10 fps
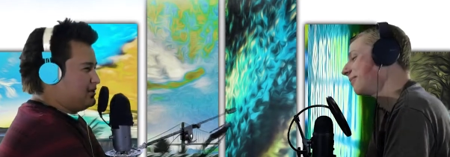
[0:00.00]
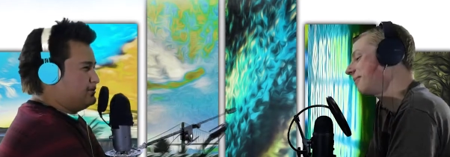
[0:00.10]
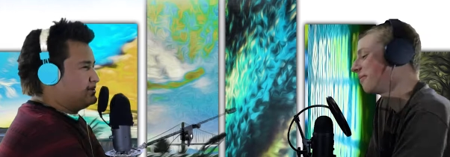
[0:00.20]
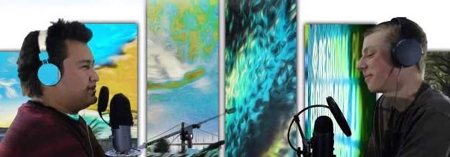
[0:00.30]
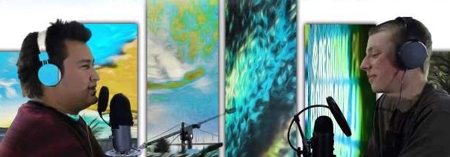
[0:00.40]
Speaker 1: I
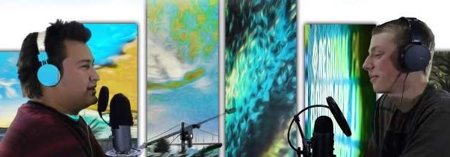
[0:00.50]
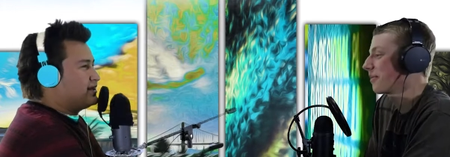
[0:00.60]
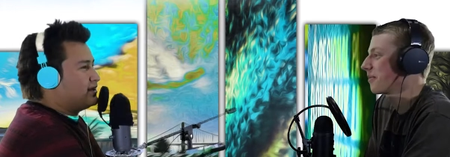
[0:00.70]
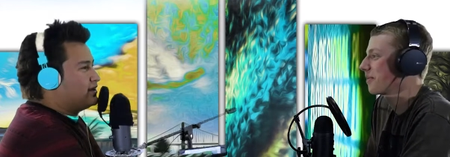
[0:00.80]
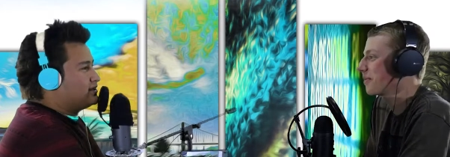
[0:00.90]
always start it like
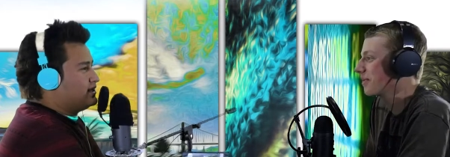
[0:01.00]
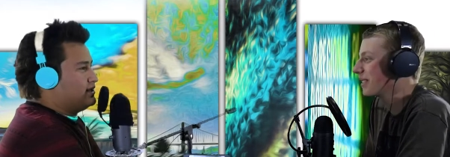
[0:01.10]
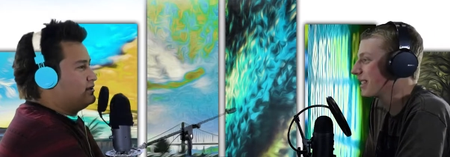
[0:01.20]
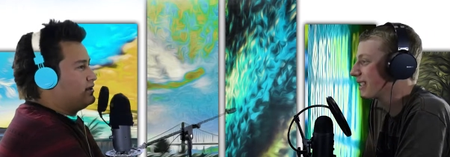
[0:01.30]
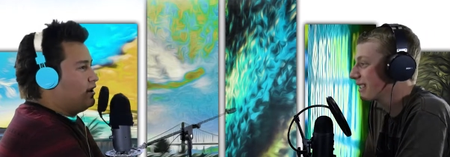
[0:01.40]
that. I say
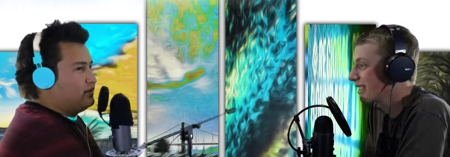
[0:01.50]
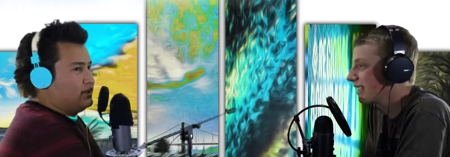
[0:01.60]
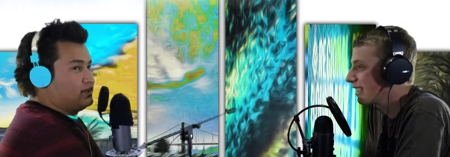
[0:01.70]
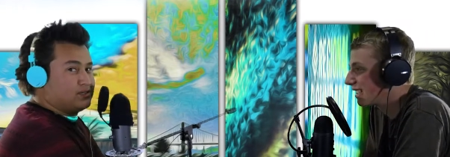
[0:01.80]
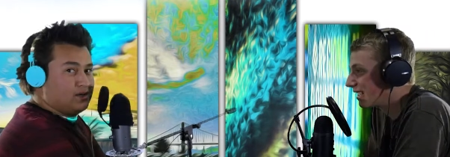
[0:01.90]
he, on
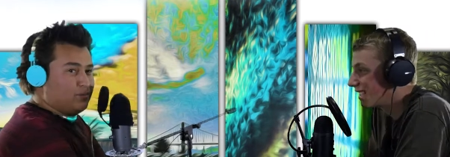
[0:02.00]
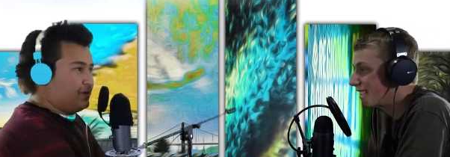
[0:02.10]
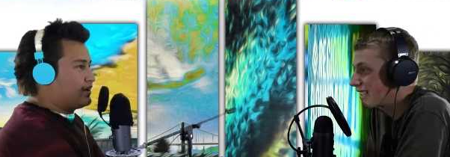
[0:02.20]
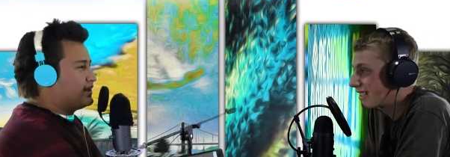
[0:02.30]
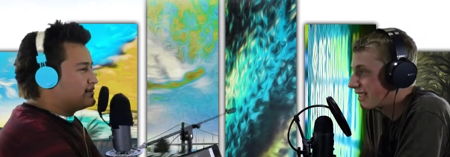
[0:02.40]
the Untitled
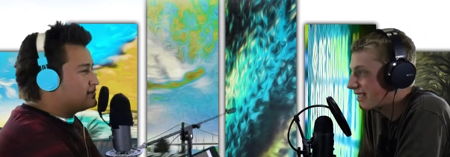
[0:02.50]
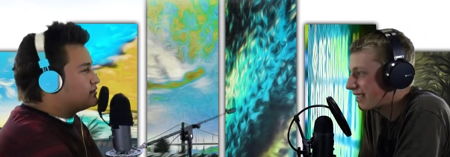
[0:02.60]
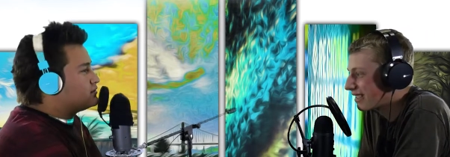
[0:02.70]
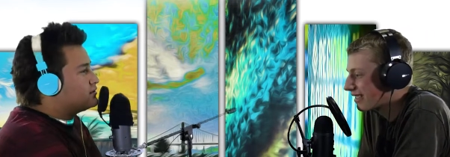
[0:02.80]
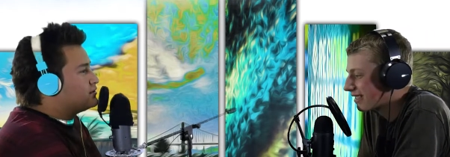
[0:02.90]
Podcast.
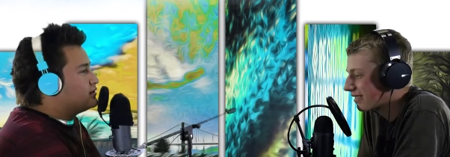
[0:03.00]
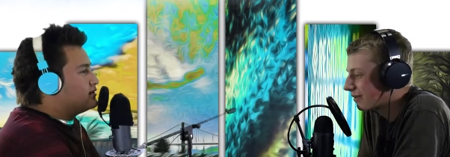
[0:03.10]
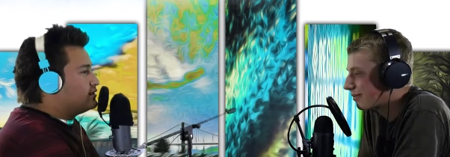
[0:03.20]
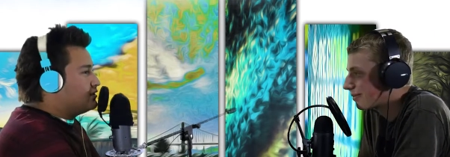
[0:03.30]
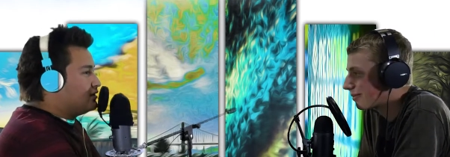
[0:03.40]

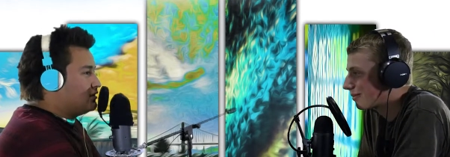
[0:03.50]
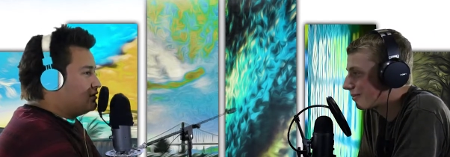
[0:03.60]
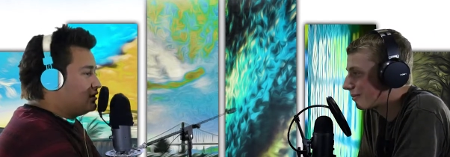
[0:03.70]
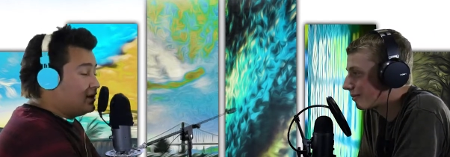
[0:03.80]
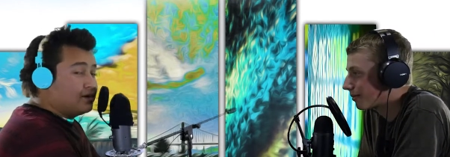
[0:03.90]

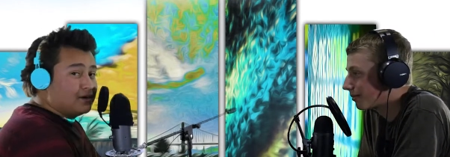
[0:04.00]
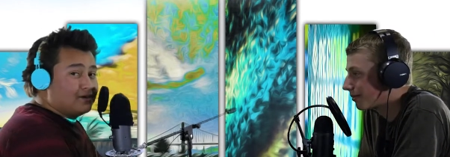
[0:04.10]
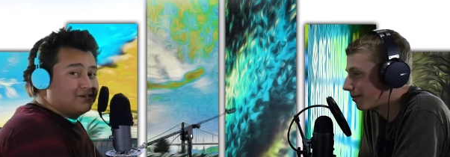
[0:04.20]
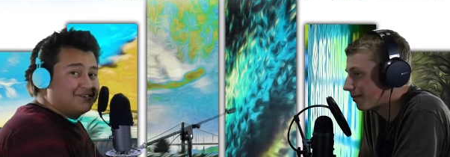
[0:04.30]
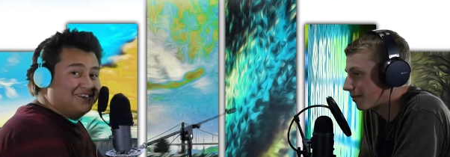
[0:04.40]

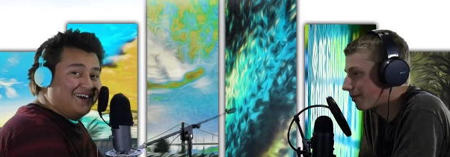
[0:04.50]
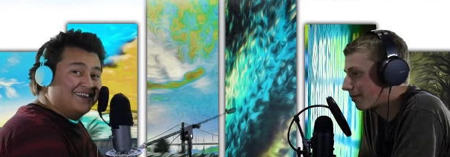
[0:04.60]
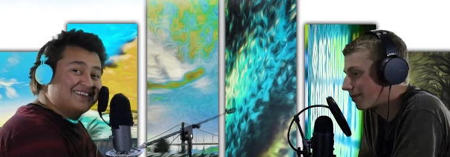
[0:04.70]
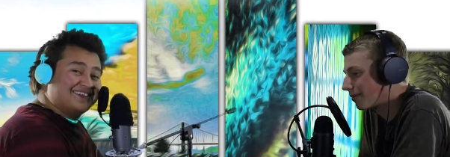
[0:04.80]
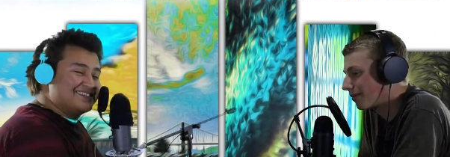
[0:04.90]
Here
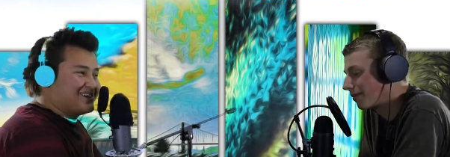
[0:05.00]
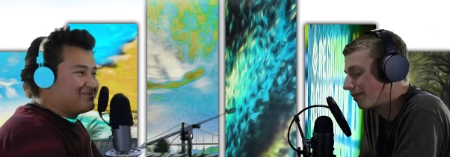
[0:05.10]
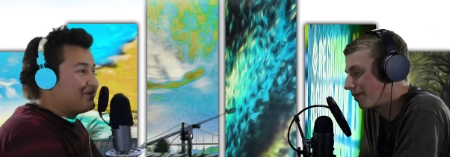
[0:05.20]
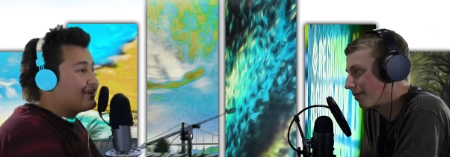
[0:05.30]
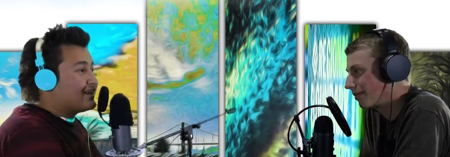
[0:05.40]
on the Untitled
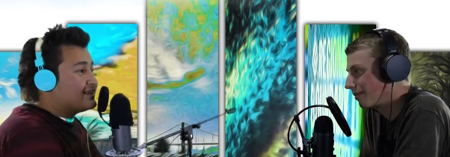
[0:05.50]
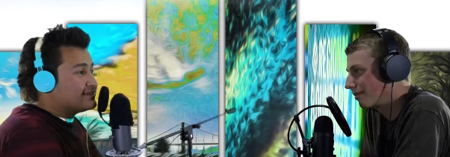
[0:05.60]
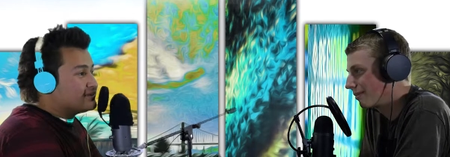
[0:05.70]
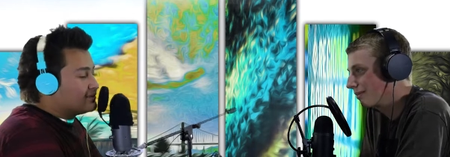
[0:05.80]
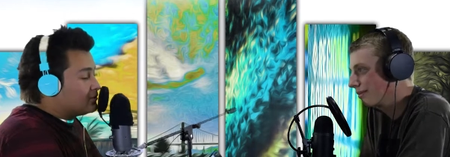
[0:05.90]
Podcast,
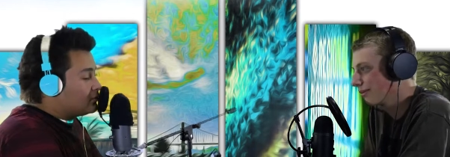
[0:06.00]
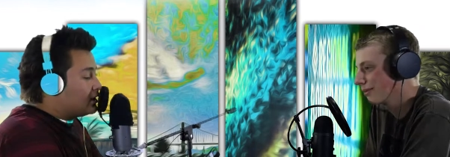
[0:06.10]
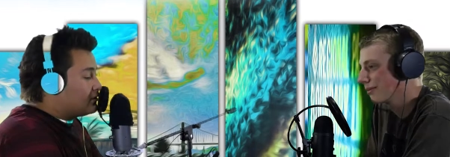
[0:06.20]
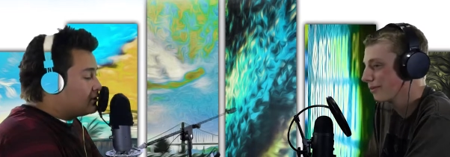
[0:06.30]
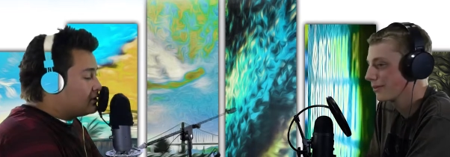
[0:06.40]
we
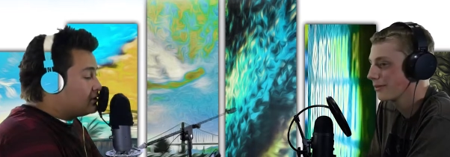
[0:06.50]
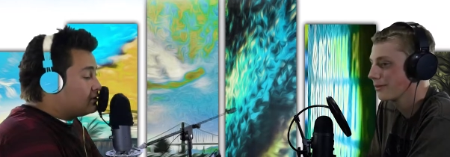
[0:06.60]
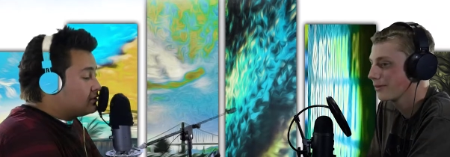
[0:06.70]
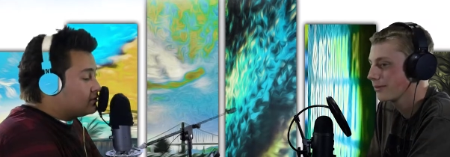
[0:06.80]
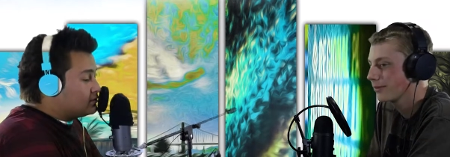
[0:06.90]
have a,
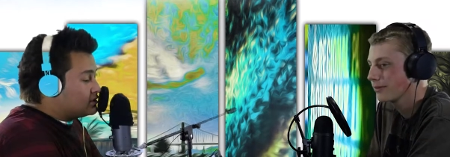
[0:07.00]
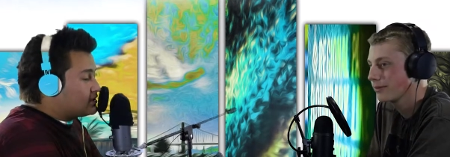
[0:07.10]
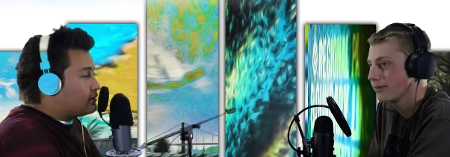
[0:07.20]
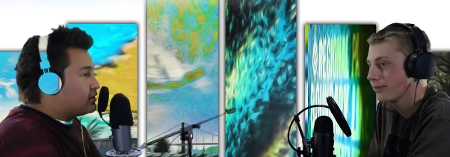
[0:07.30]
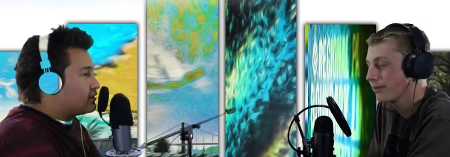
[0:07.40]
a
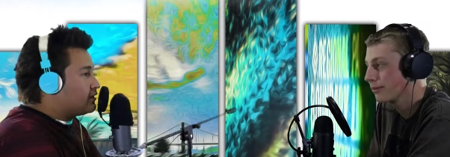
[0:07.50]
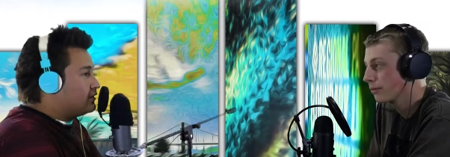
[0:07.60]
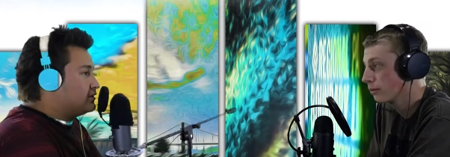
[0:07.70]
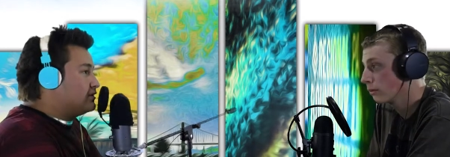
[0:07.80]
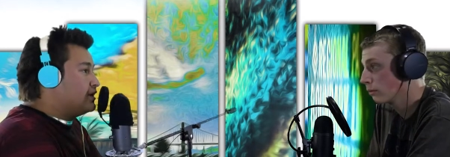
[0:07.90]
segment
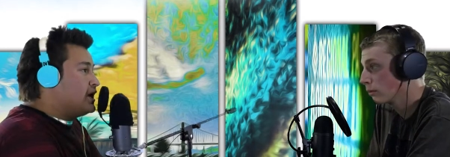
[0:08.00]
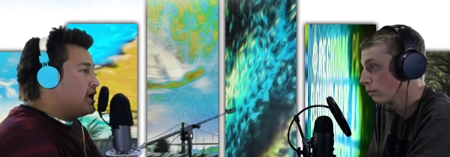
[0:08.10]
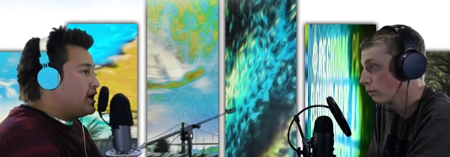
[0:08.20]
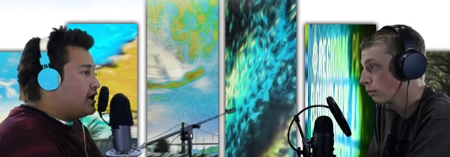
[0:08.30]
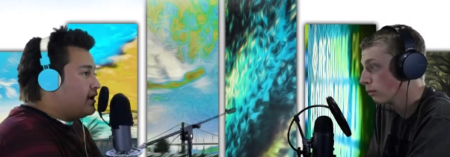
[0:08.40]
called
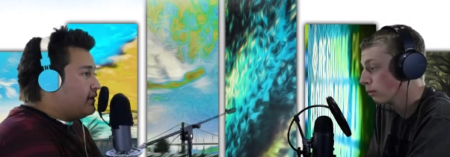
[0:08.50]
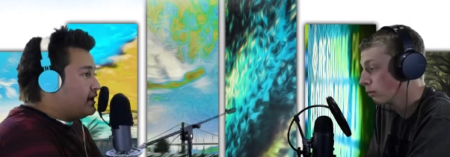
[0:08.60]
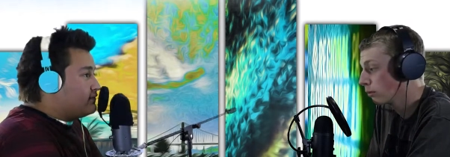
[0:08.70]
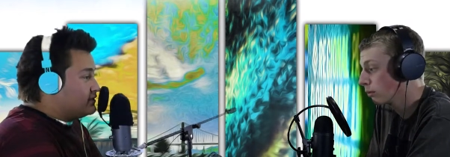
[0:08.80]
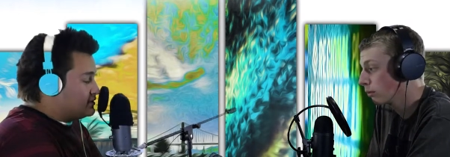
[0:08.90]

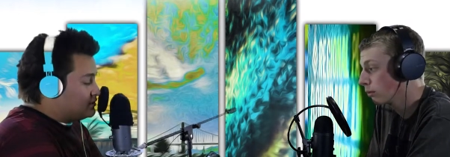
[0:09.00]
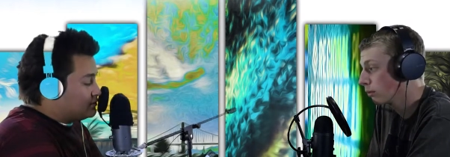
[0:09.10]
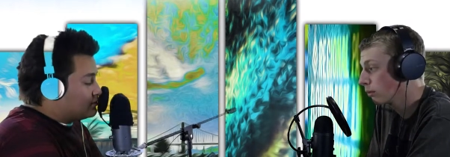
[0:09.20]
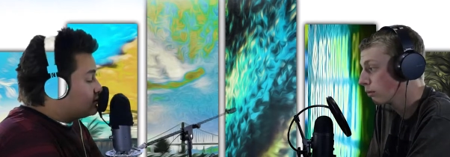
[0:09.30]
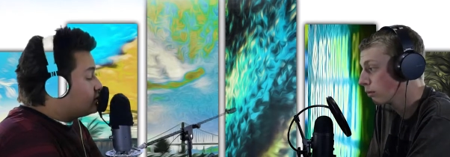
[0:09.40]
Evan's
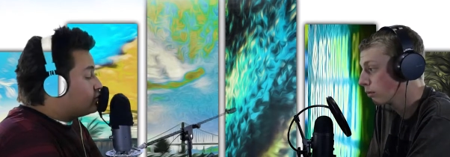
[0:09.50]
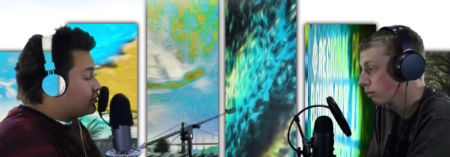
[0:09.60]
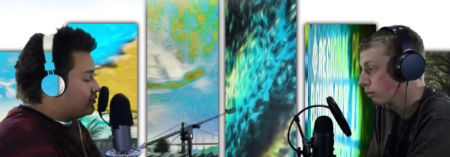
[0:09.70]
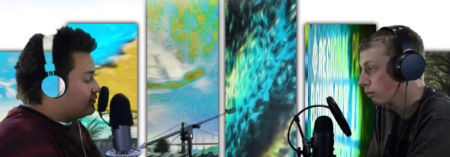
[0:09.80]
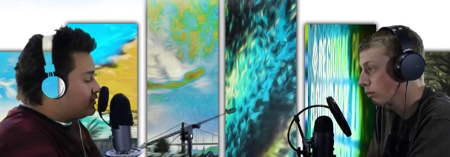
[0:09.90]

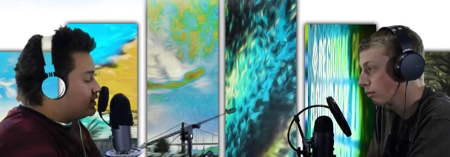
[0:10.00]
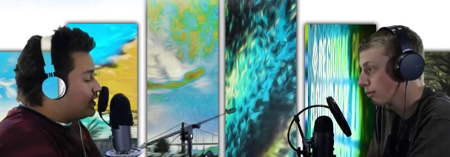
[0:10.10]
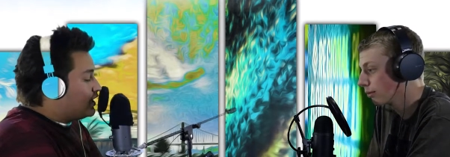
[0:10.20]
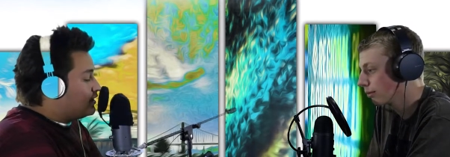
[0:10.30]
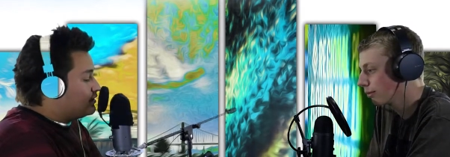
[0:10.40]
Quote of the Day.